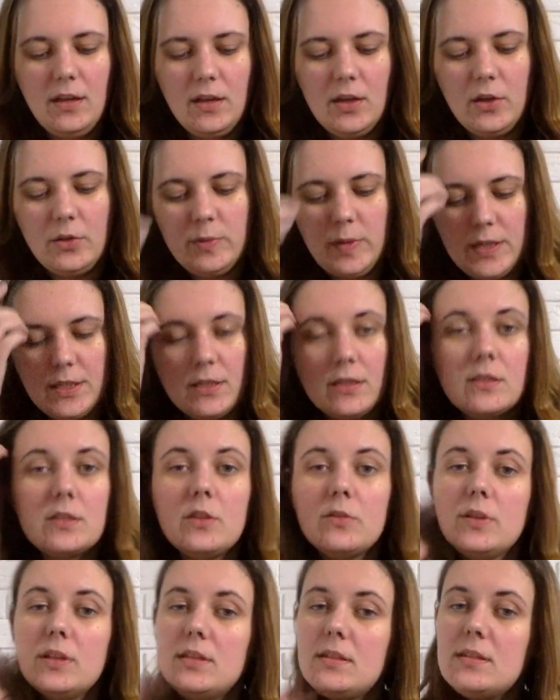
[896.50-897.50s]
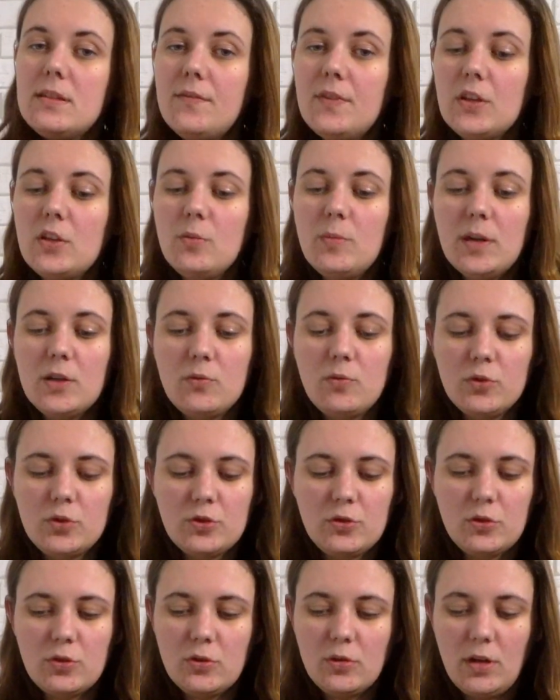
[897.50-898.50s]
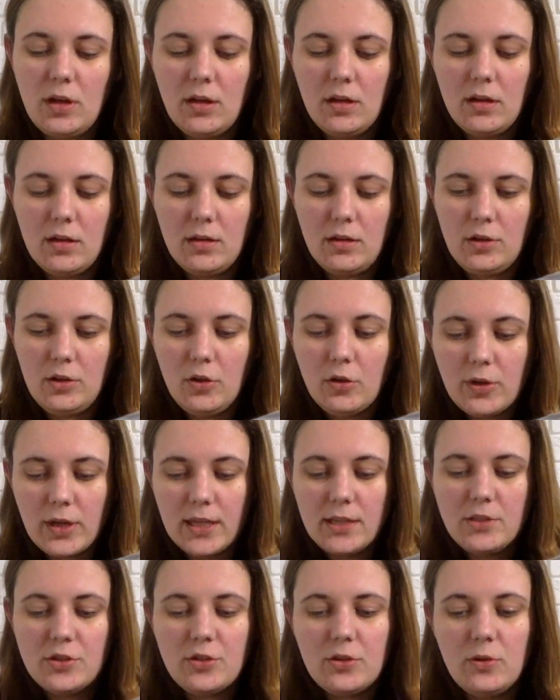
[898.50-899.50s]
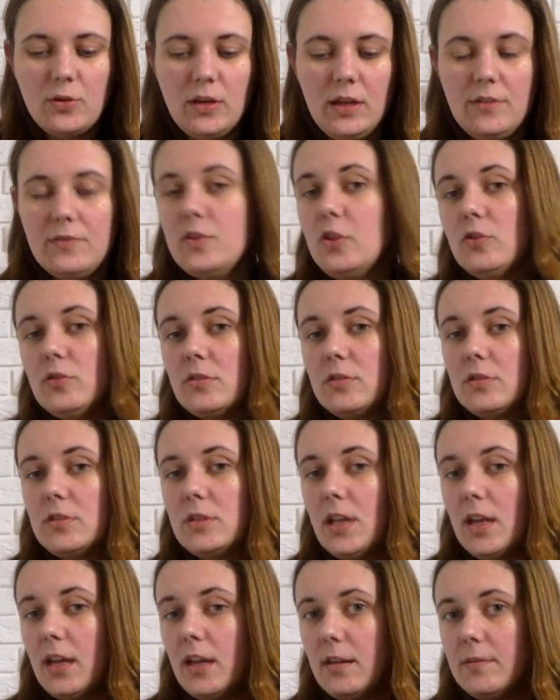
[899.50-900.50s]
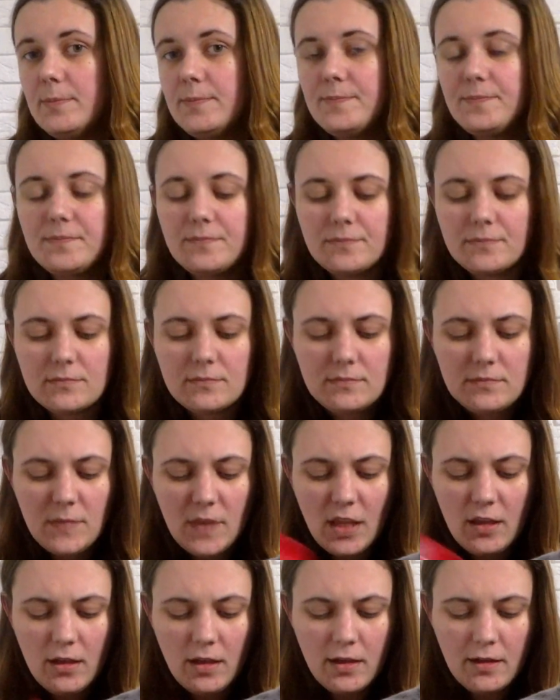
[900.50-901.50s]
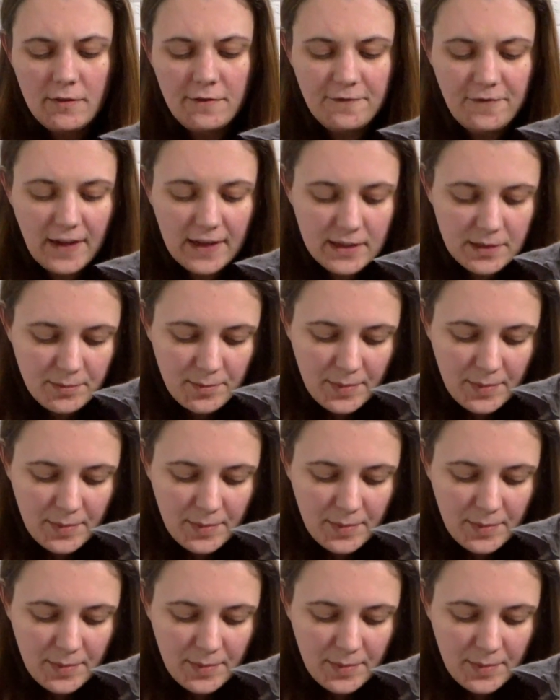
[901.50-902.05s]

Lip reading: Alright, so this is something you might want to look into. If not the fan